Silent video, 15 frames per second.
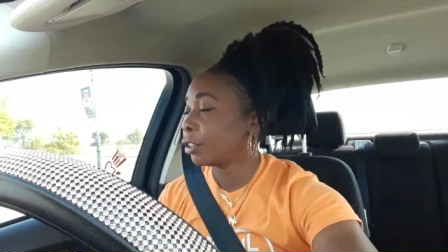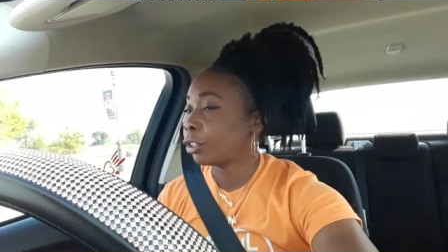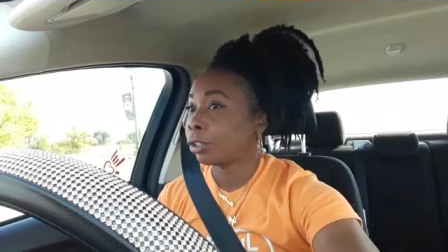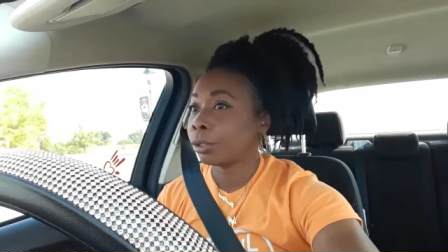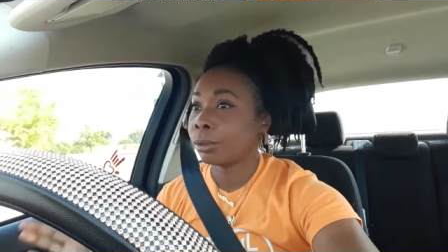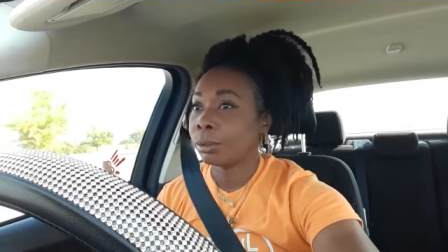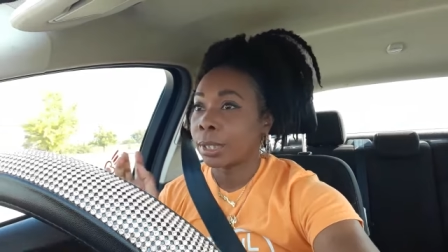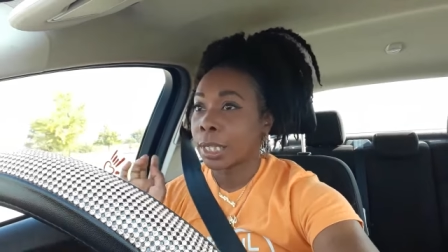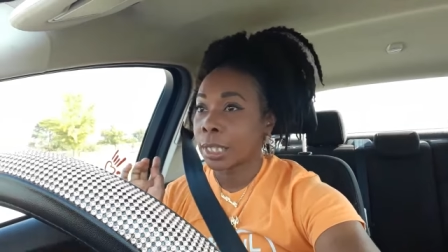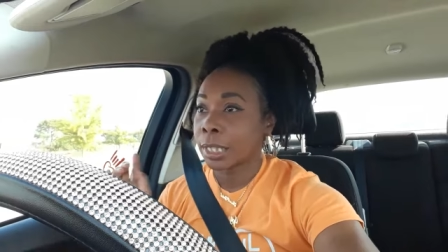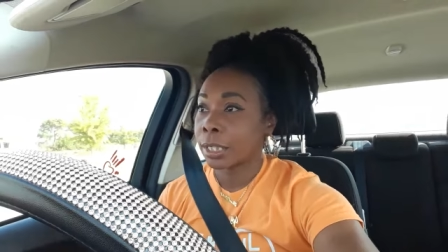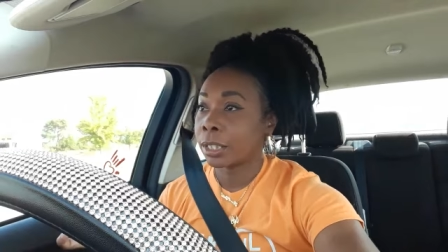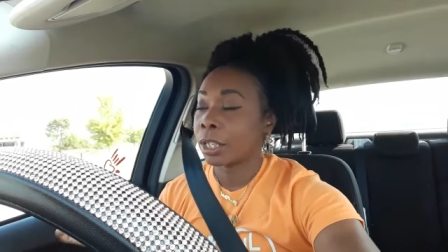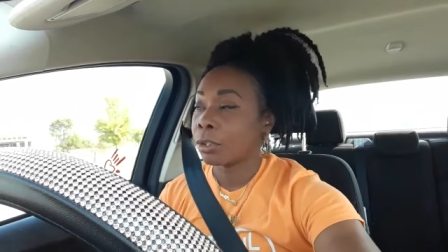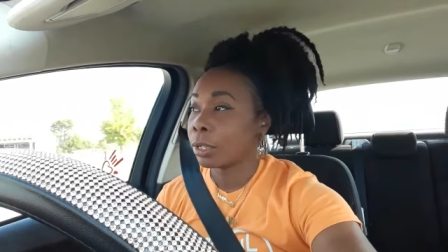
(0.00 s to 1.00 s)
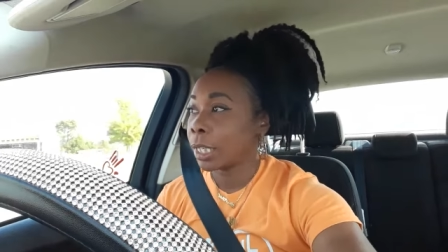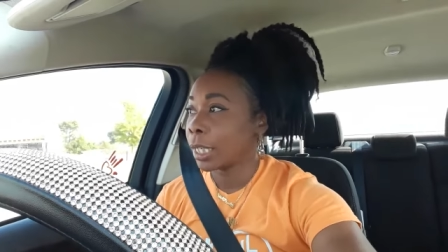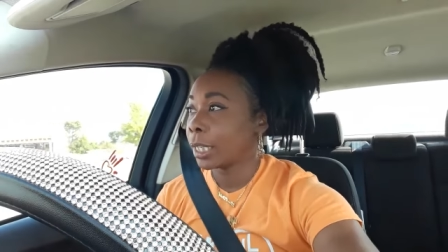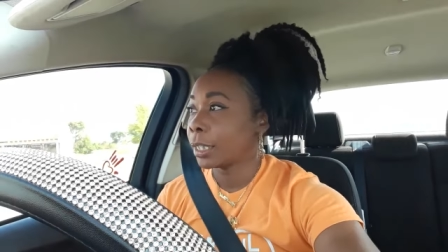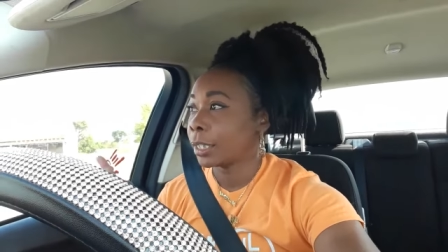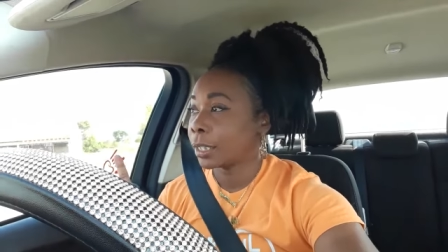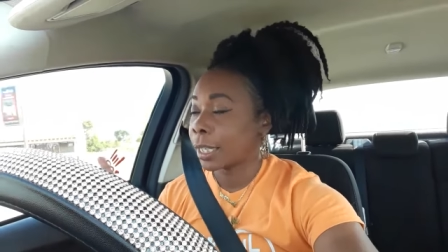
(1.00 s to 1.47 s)
to dunkin
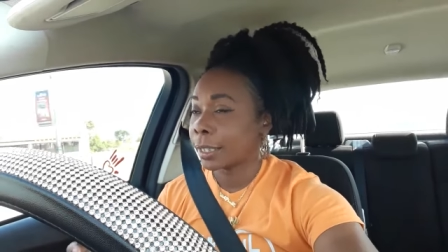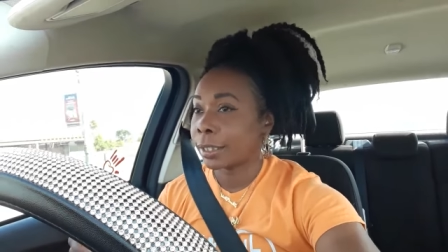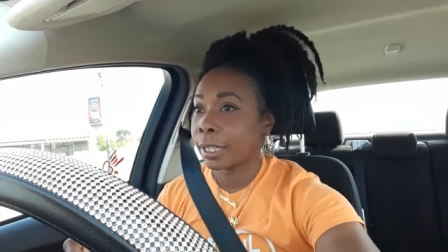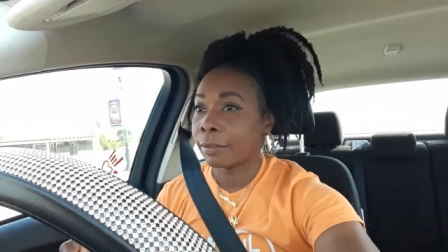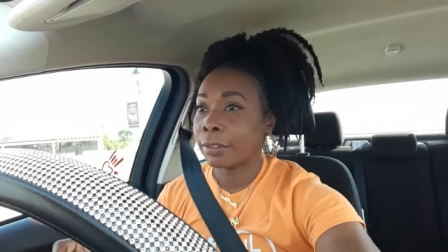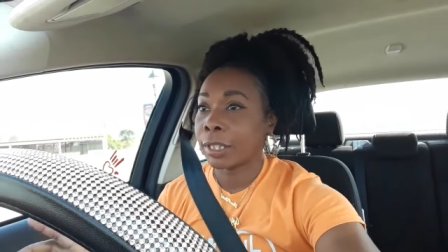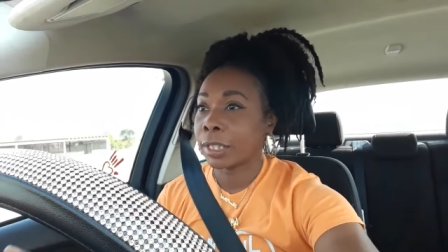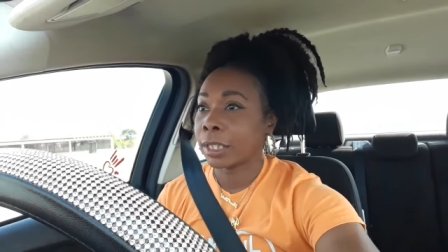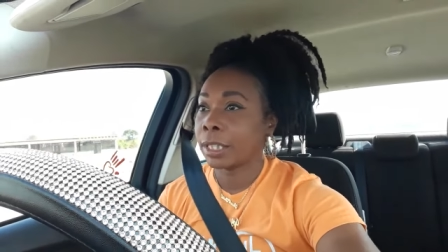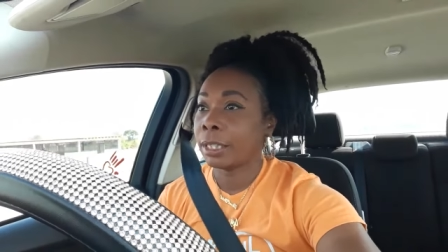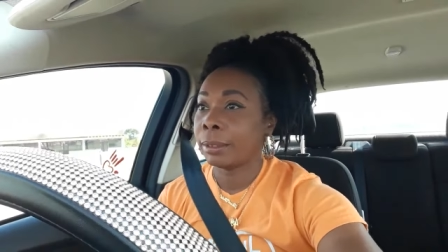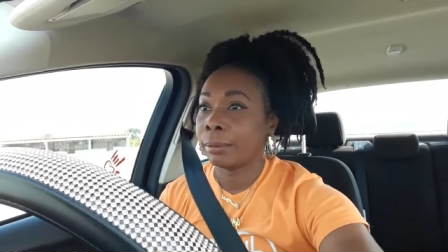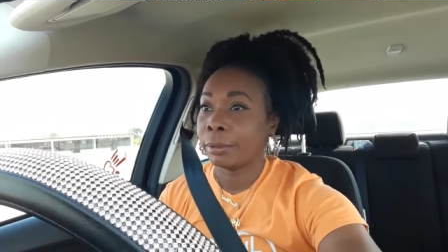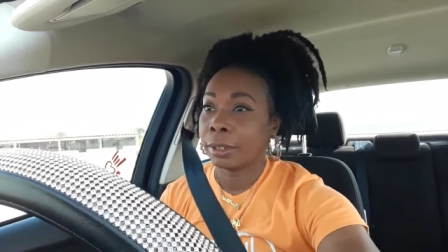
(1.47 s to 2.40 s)
donuts i definitely